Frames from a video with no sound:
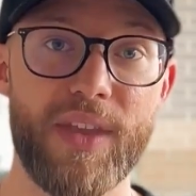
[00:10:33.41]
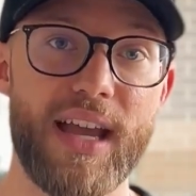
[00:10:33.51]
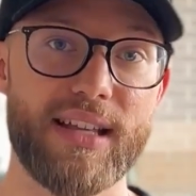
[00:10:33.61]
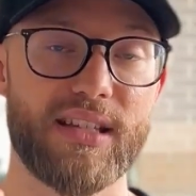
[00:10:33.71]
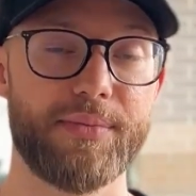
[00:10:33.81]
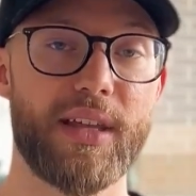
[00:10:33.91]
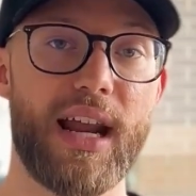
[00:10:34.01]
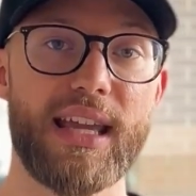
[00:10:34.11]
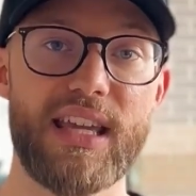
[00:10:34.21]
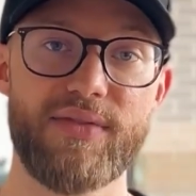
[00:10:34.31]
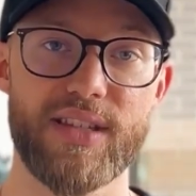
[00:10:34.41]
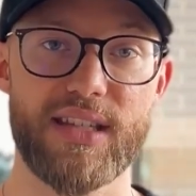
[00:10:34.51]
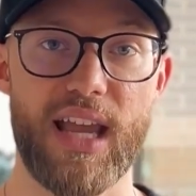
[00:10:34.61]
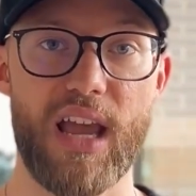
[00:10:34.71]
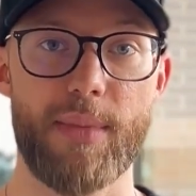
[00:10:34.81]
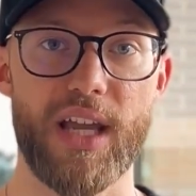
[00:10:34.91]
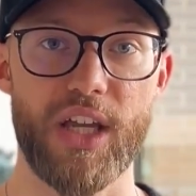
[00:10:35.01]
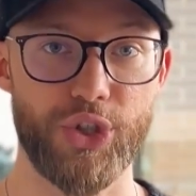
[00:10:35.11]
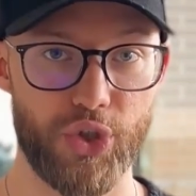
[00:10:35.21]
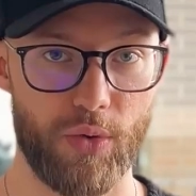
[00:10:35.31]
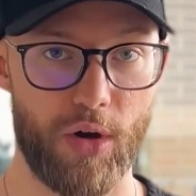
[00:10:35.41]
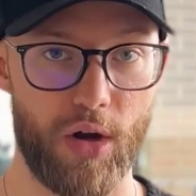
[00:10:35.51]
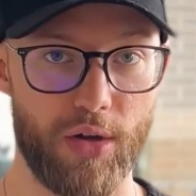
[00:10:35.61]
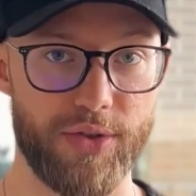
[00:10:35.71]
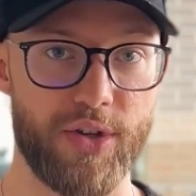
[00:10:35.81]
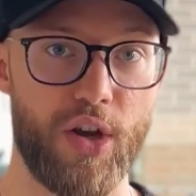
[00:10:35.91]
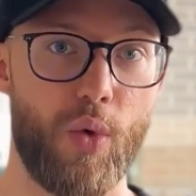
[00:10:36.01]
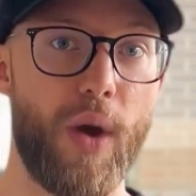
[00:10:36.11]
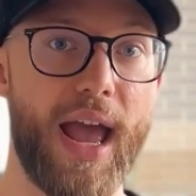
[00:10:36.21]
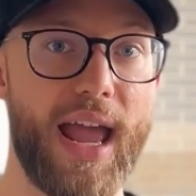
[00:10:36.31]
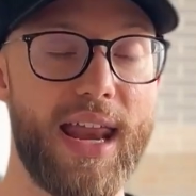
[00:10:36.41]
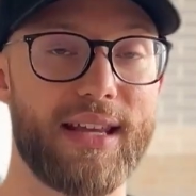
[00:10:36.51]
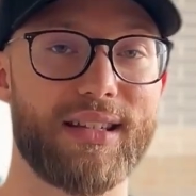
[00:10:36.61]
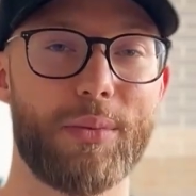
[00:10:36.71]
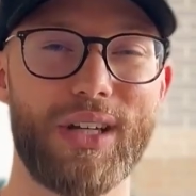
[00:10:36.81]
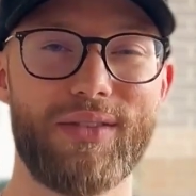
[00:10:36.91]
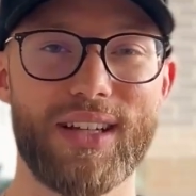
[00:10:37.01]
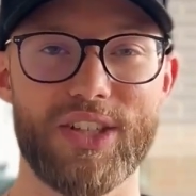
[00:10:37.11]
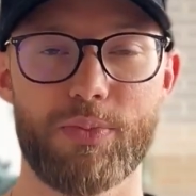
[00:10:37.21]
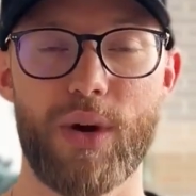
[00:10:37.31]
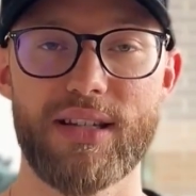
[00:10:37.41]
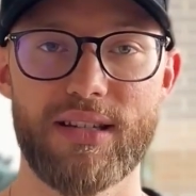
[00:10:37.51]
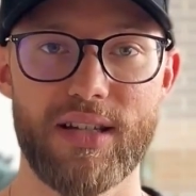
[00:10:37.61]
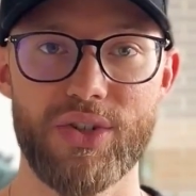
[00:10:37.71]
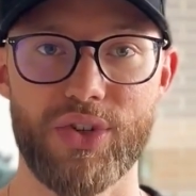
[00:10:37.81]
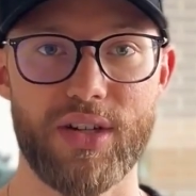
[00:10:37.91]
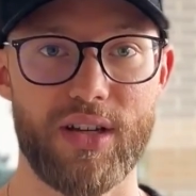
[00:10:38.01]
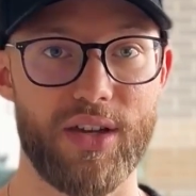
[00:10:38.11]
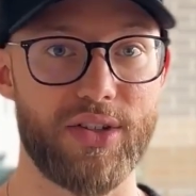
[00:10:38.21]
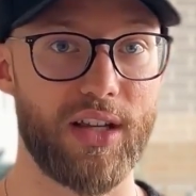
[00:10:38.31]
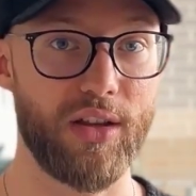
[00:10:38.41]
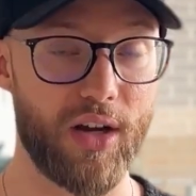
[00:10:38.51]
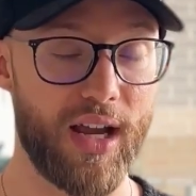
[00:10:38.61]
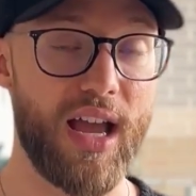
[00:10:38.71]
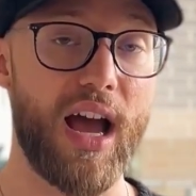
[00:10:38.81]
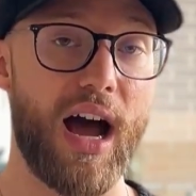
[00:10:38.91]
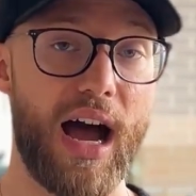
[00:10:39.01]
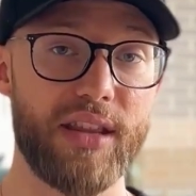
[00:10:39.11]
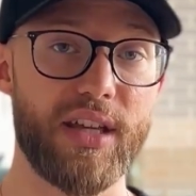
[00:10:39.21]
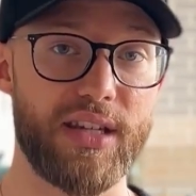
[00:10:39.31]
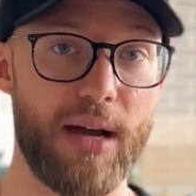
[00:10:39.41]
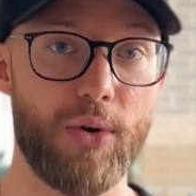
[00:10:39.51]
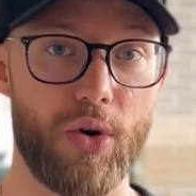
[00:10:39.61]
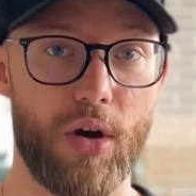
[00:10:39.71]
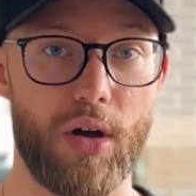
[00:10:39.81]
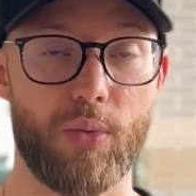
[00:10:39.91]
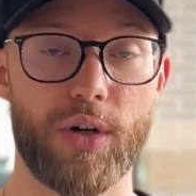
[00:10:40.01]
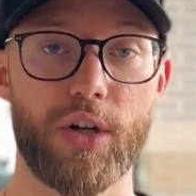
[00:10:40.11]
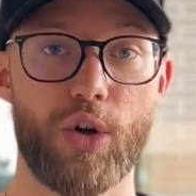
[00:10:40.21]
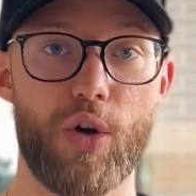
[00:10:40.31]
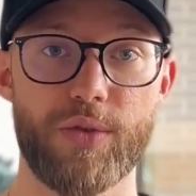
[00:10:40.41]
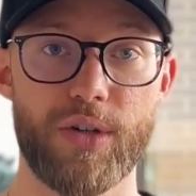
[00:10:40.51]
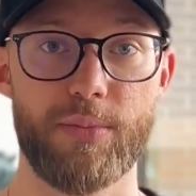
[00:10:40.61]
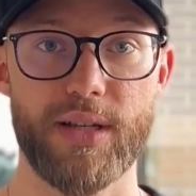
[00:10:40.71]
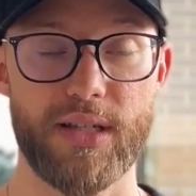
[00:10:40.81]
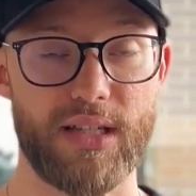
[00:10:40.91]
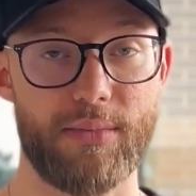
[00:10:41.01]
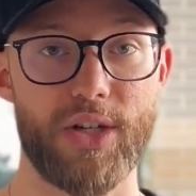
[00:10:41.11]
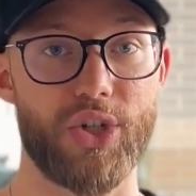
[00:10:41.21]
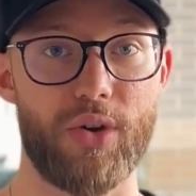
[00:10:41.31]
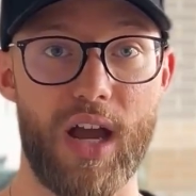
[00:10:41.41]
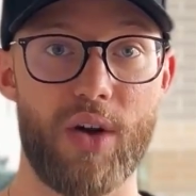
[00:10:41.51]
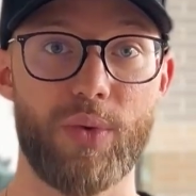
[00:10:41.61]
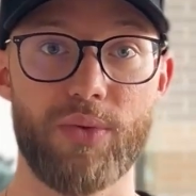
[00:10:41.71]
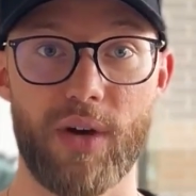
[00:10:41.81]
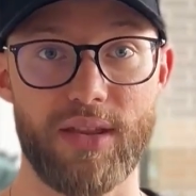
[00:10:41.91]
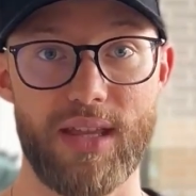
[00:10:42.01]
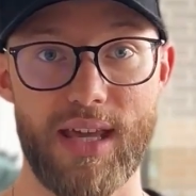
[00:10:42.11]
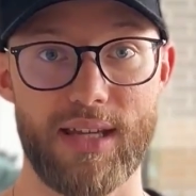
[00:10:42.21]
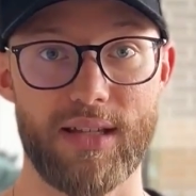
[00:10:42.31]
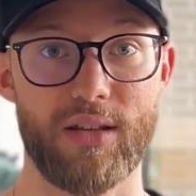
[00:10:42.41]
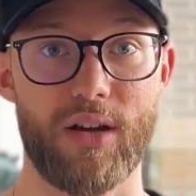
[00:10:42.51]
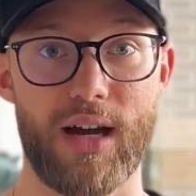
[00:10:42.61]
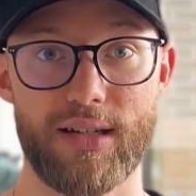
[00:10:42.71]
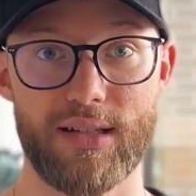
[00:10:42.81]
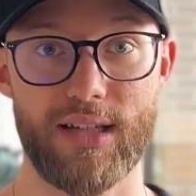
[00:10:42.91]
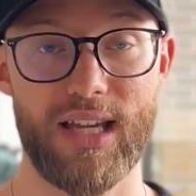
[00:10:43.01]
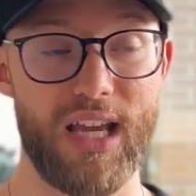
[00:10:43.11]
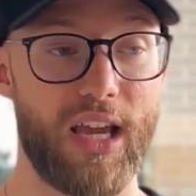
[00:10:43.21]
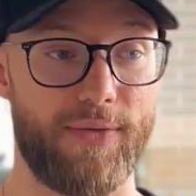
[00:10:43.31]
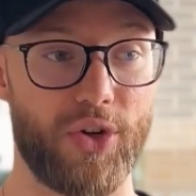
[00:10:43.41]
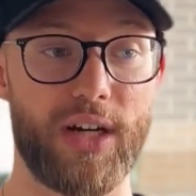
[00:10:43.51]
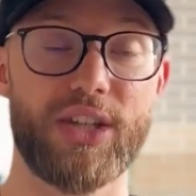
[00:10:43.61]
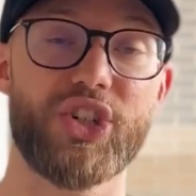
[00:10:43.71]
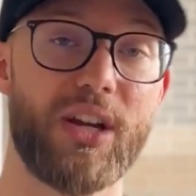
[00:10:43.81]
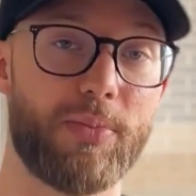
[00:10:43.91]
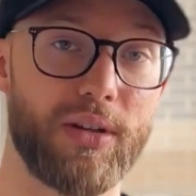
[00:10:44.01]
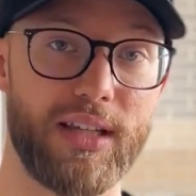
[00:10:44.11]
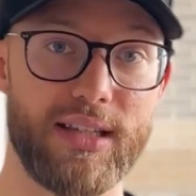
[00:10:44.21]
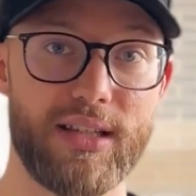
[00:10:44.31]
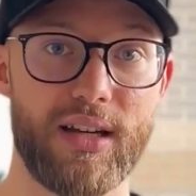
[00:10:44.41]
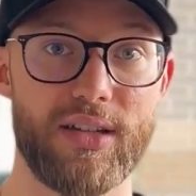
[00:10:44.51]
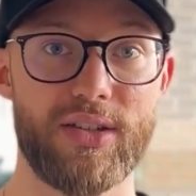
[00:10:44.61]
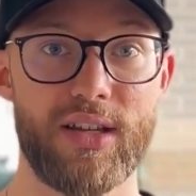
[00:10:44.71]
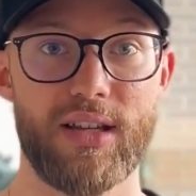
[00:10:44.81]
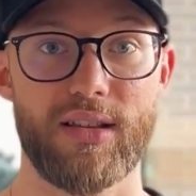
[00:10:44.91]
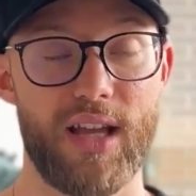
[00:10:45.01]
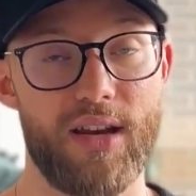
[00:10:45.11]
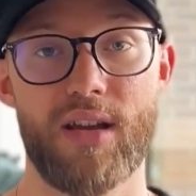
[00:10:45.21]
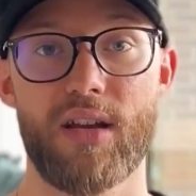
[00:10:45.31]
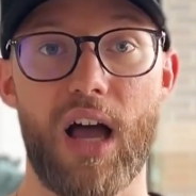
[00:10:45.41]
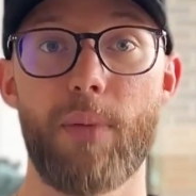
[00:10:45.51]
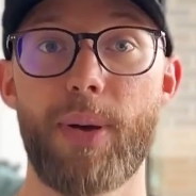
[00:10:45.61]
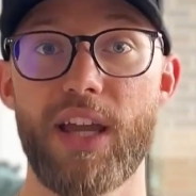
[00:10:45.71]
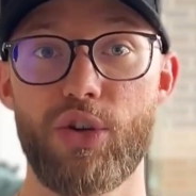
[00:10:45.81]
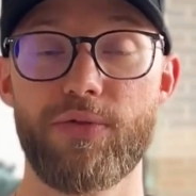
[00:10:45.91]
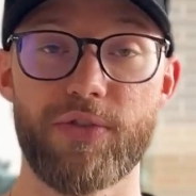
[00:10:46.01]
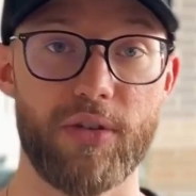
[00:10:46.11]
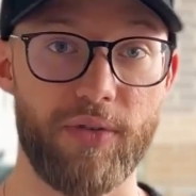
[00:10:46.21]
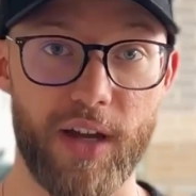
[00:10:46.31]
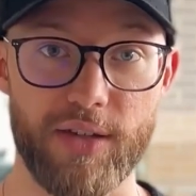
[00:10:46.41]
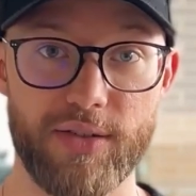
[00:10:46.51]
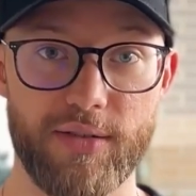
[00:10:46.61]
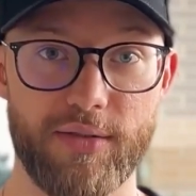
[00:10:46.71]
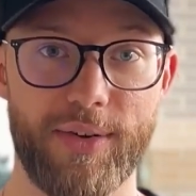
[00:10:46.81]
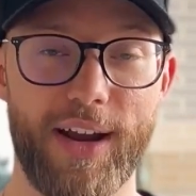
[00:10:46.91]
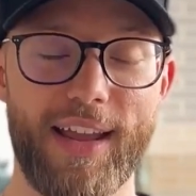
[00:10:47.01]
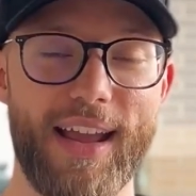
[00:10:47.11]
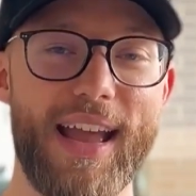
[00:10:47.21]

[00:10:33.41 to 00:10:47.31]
And something I even say on my intro calls, when someone even expresses interest, I'll say, look, on the demo call, we're gonna go over your business. I'm gonna show you how we run things. And look, honestly, if you're getting cheaper leads than us, then I'll pay you for advice, right?